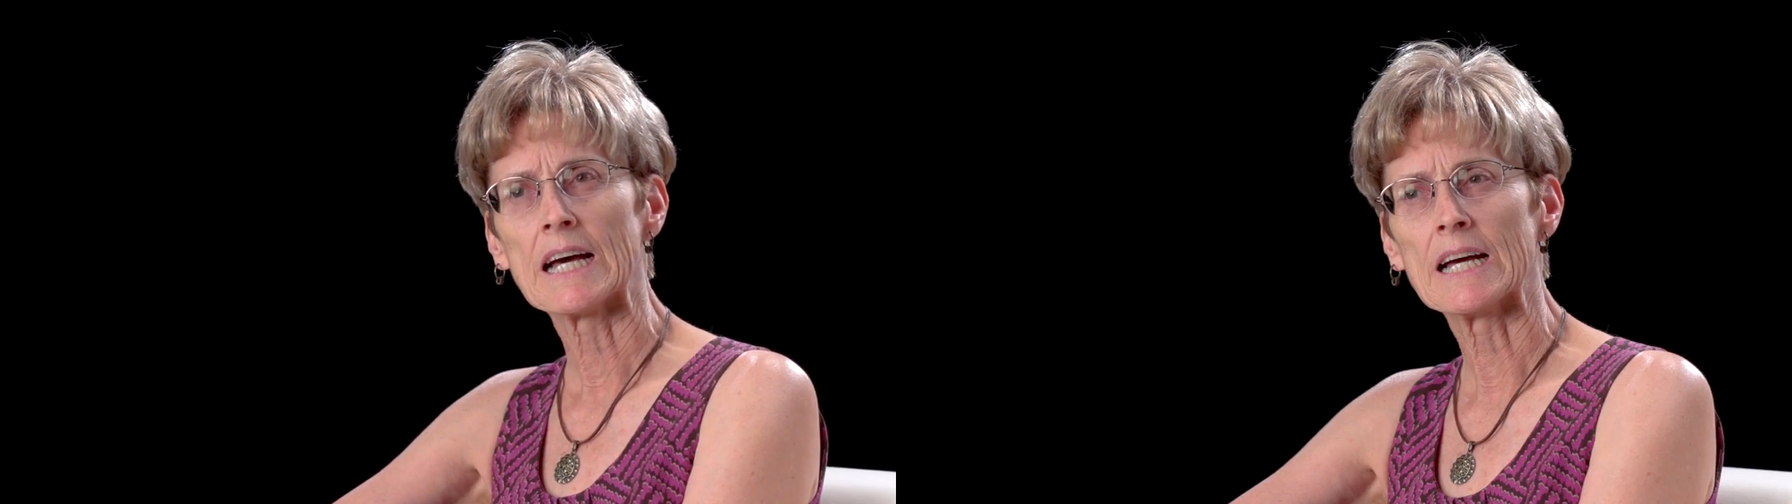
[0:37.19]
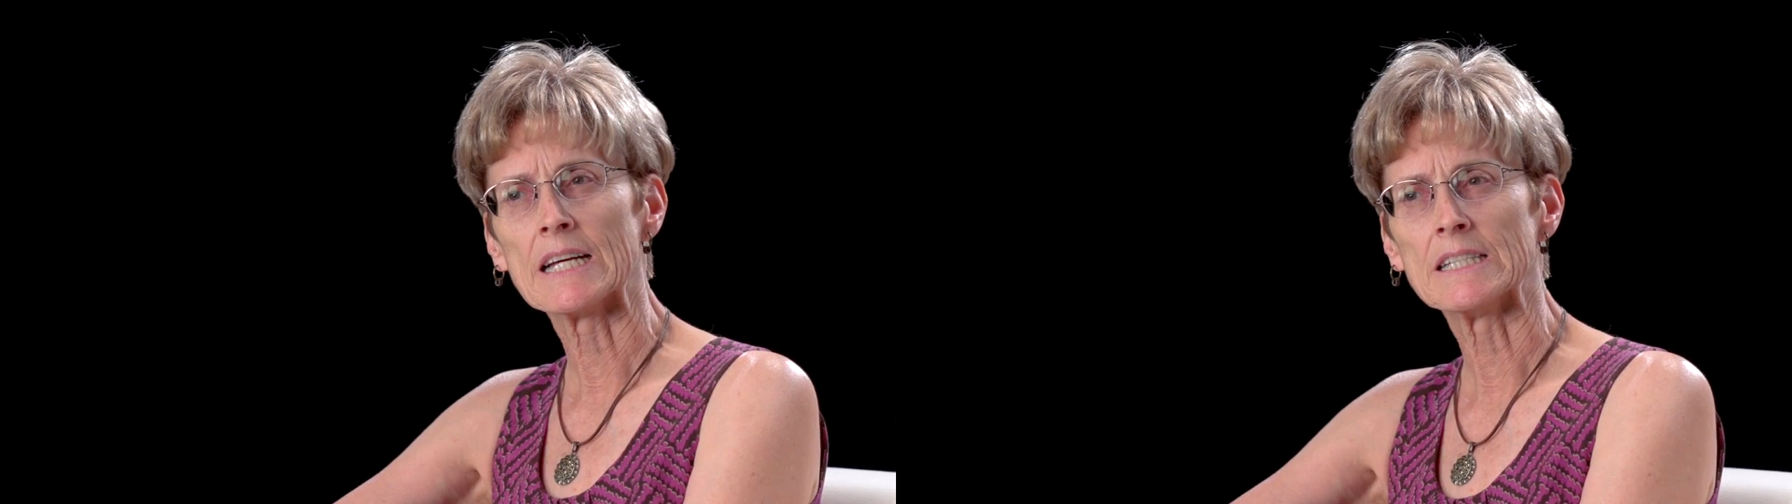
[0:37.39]

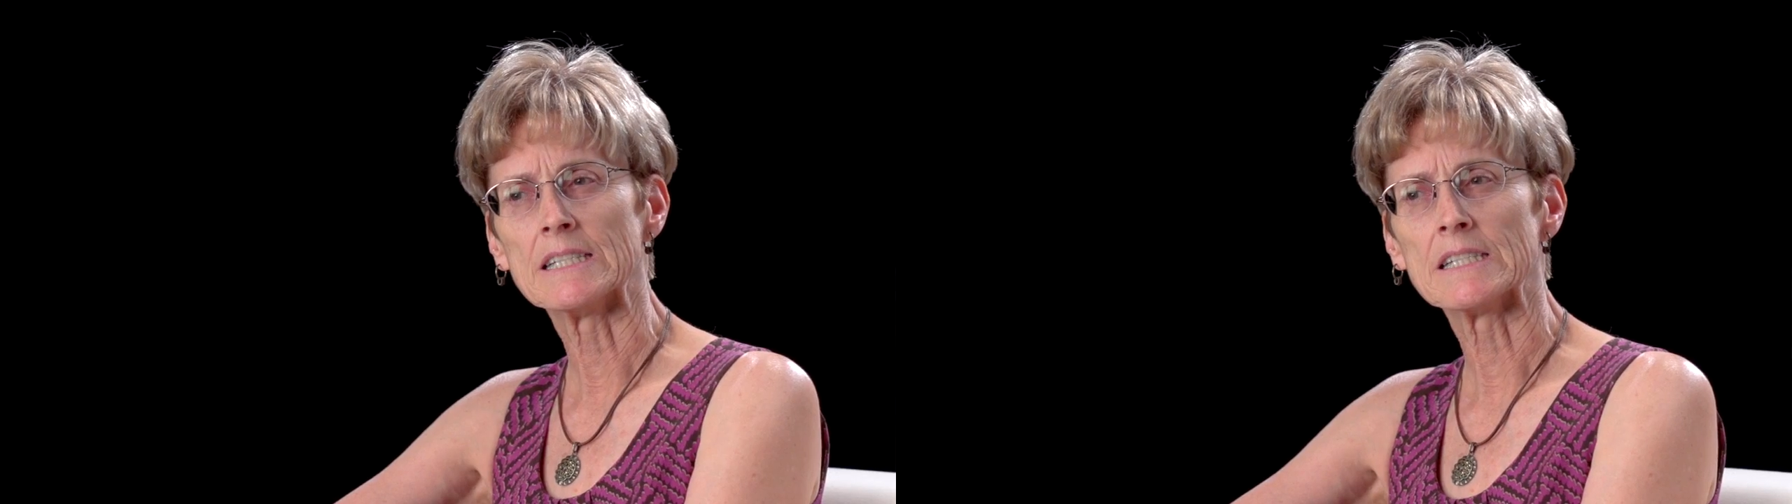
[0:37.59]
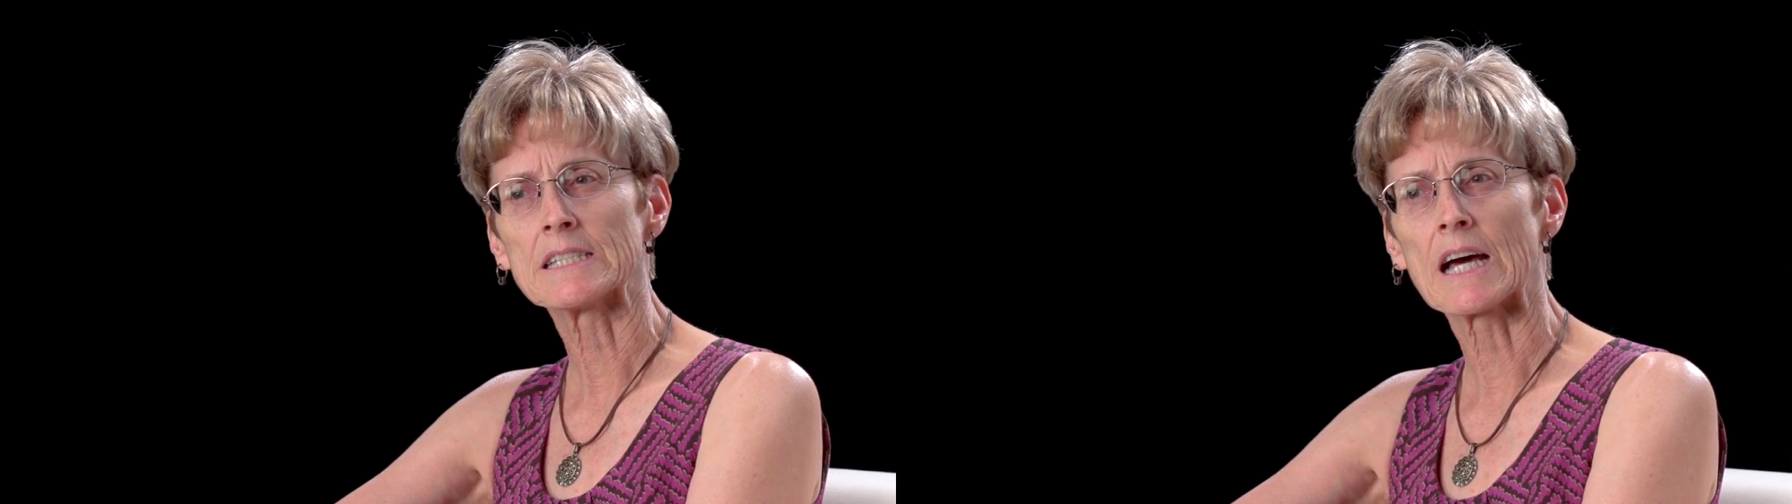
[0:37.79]

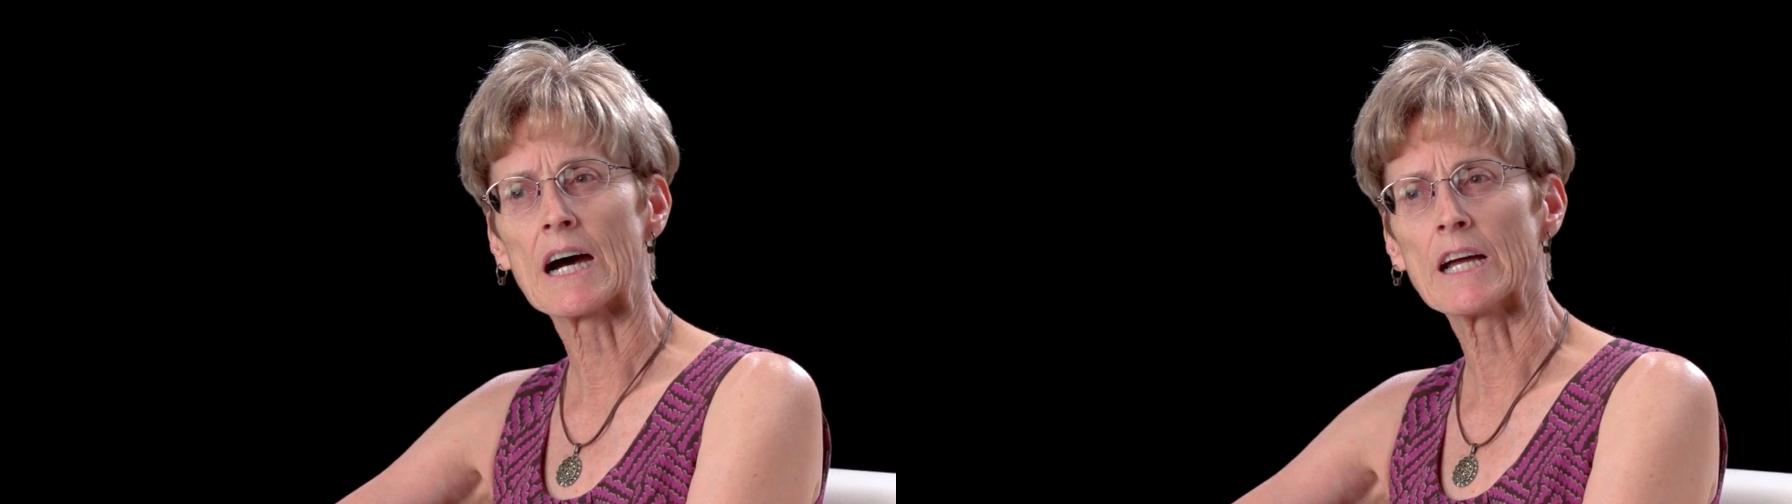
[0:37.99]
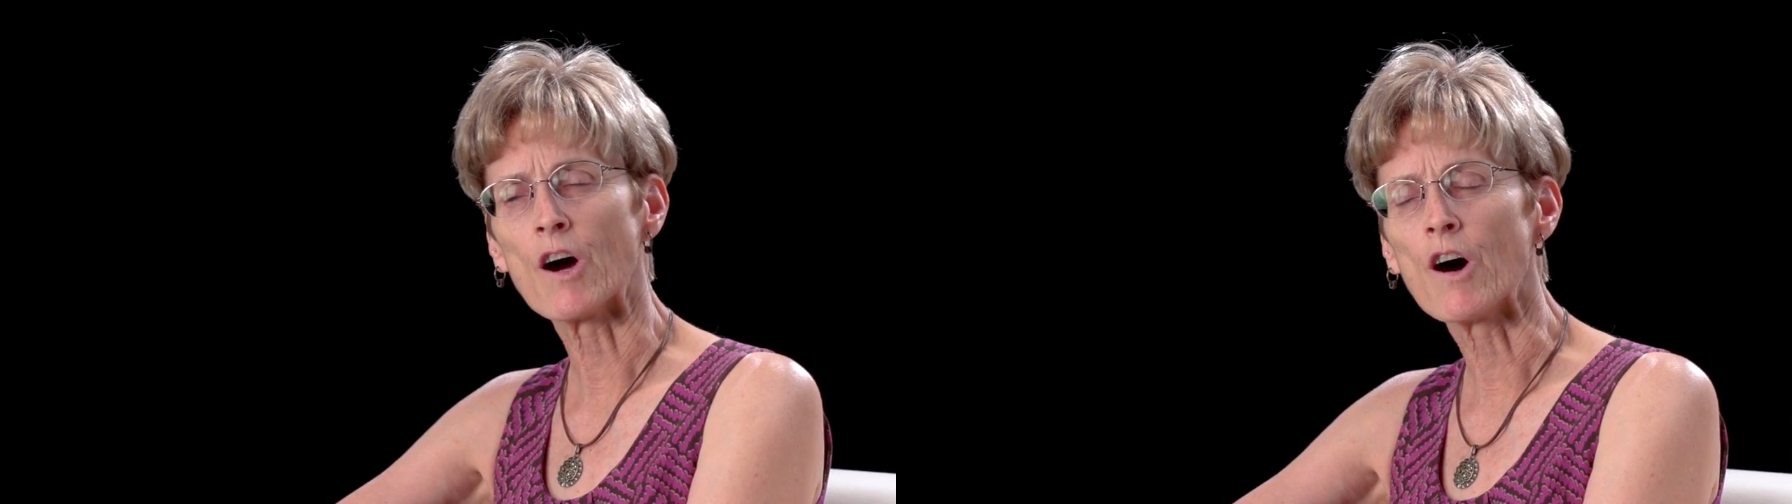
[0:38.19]
And
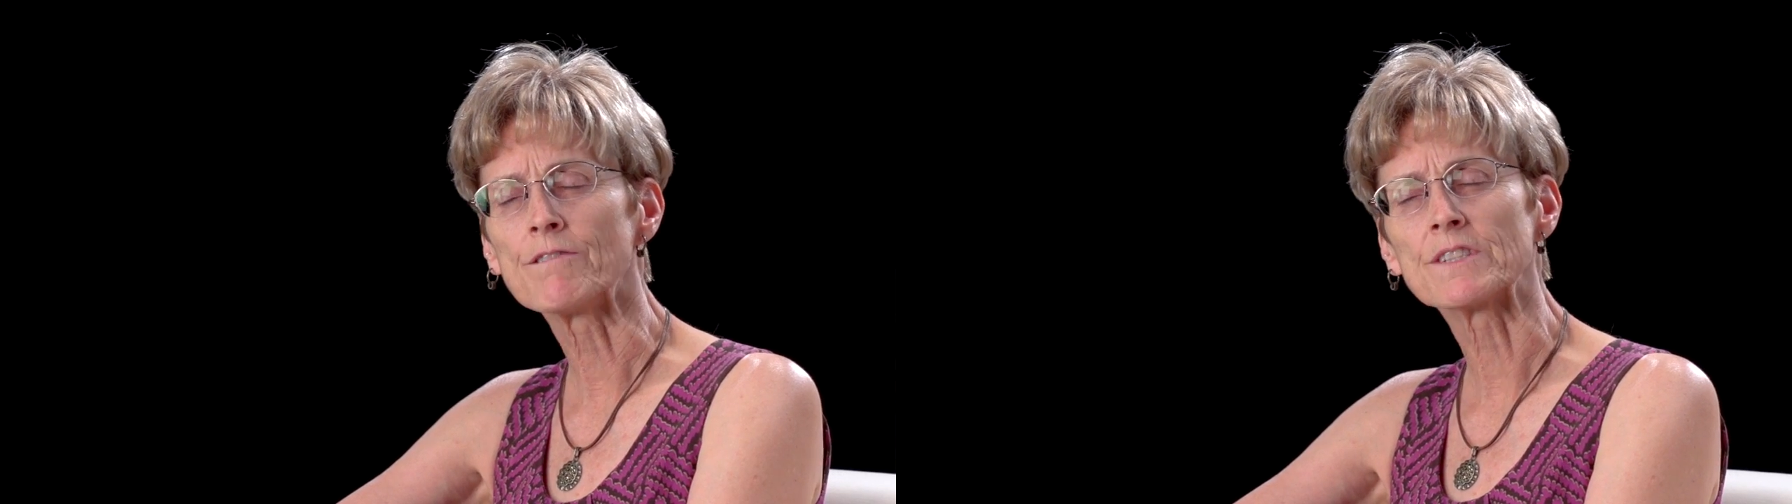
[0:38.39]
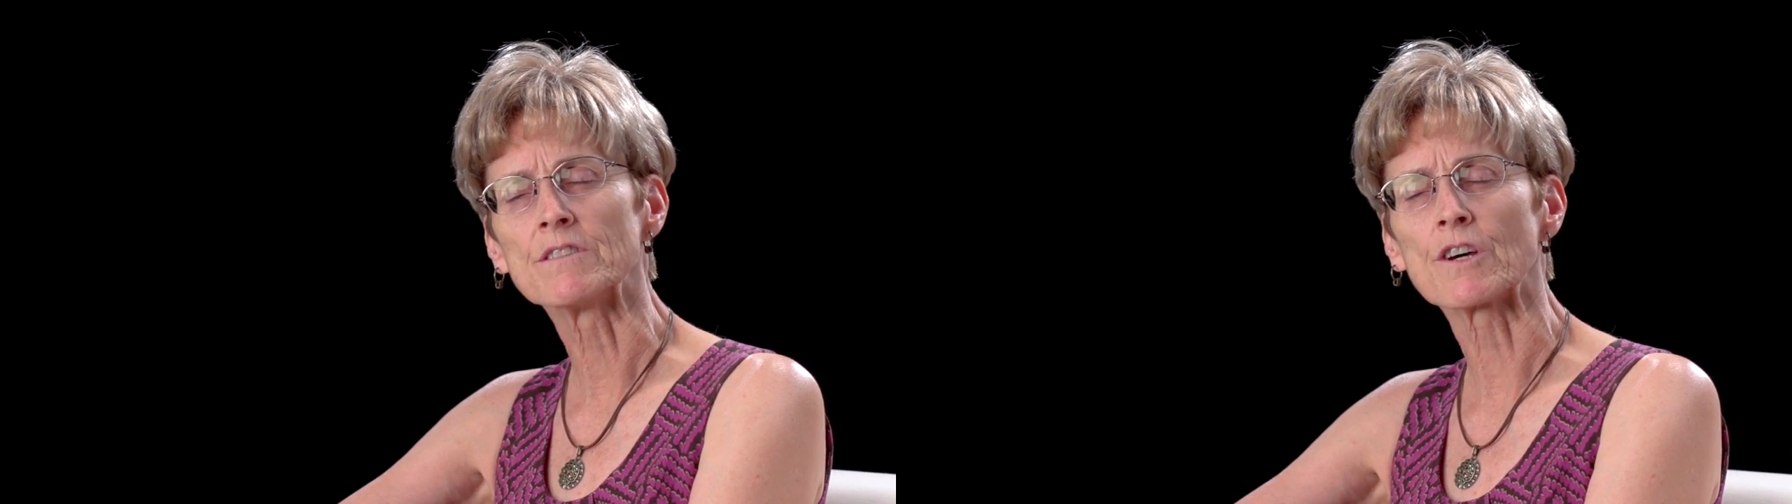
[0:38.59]
I often